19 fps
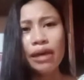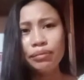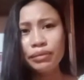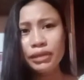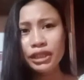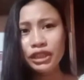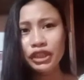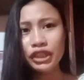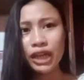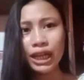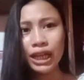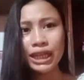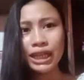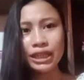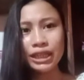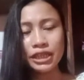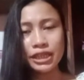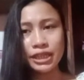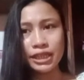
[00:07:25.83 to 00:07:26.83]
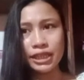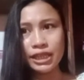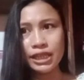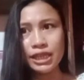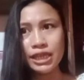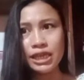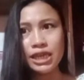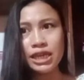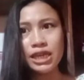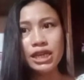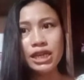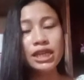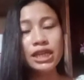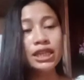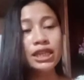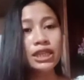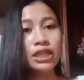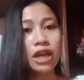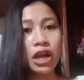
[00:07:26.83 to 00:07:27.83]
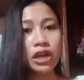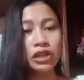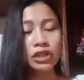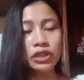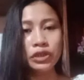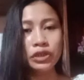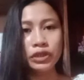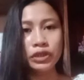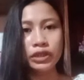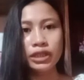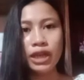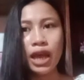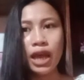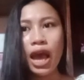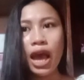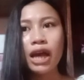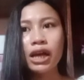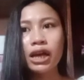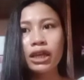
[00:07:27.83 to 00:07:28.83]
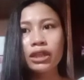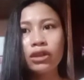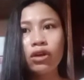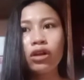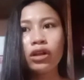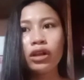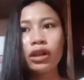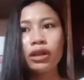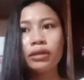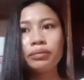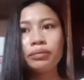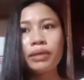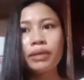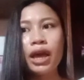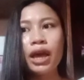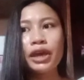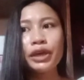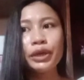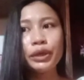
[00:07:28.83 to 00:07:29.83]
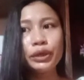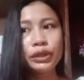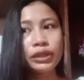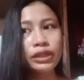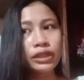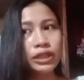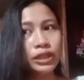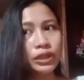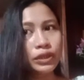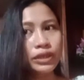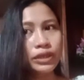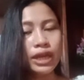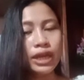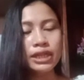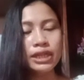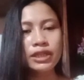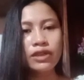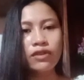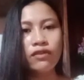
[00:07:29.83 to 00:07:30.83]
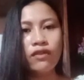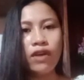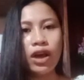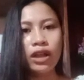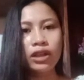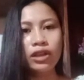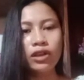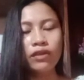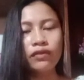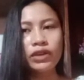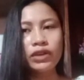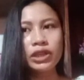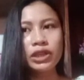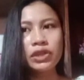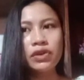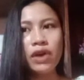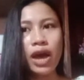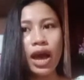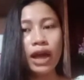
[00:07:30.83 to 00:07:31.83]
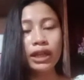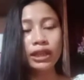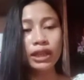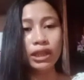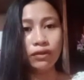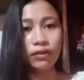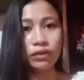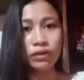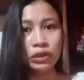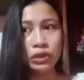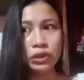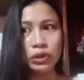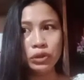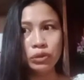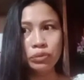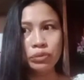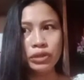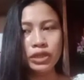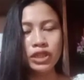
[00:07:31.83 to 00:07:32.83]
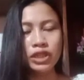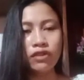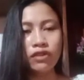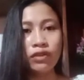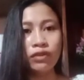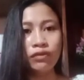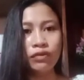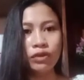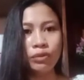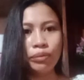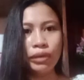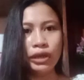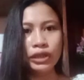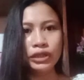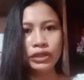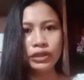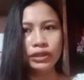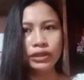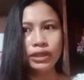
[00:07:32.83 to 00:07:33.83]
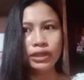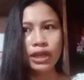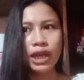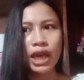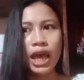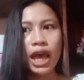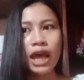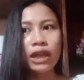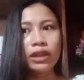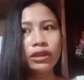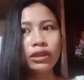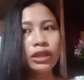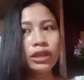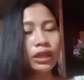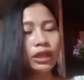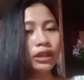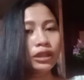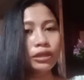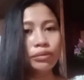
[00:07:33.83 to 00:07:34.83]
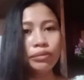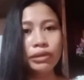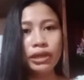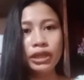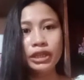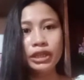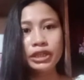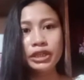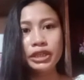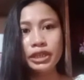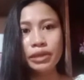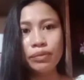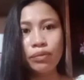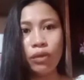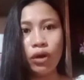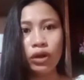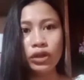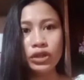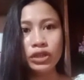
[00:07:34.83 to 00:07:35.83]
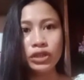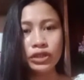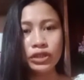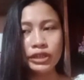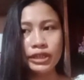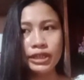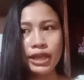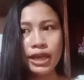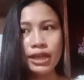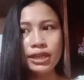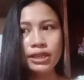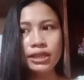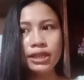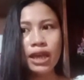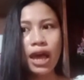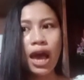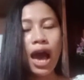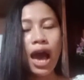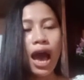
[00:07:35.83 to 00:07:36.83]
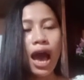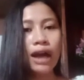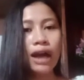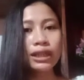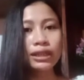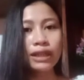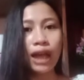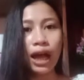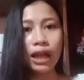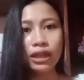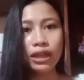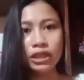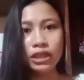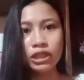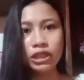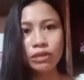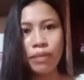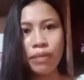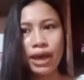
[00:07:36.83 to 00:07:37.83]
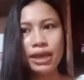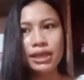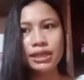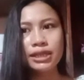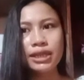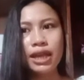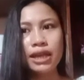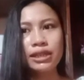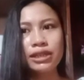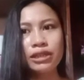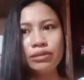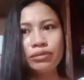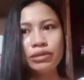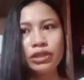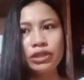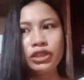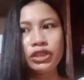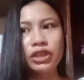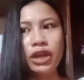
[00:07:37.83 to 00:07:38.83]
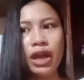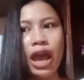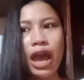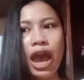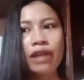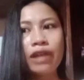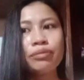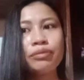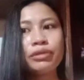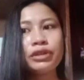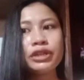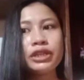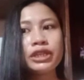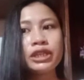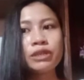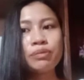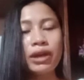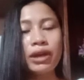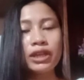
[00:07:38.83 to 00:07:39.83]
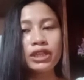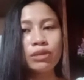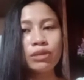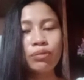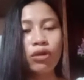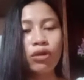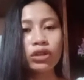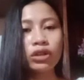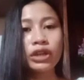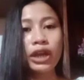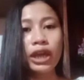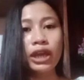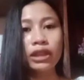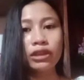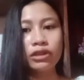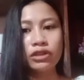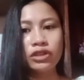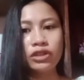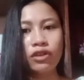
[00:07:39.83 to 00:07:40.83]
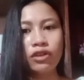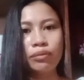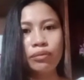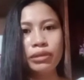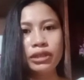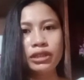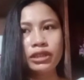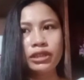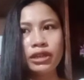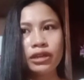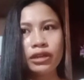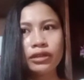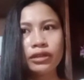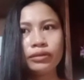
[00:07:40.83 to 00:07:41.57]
Media literacy in instruction can help your students develop into active consumers of information, determine credible resources, acknowledge biases in media, and be responsible creators of media.